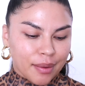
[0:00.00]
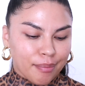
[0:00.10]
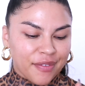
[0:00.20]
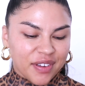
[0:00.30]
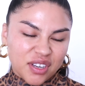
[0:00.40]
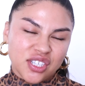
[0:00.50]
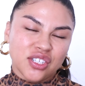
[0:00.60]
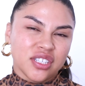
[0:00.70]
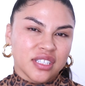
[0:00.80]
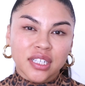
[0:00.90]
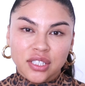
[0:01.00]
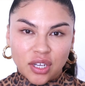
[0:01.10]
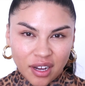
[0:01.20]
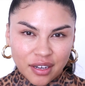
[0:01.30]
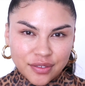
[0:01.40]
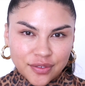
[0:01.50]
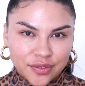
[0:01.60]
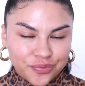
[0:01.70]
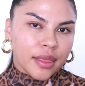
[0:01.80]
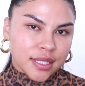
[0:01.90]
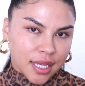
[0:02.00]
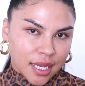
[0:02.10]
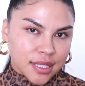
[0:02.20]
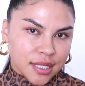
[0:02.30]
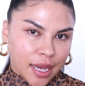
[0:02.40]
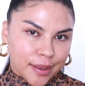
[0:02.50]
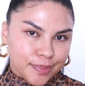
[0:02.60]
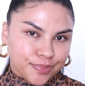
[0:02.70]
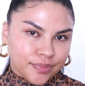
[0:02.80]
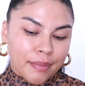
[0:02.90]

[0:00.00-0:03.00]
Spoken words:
my foundation just looked off. The second time,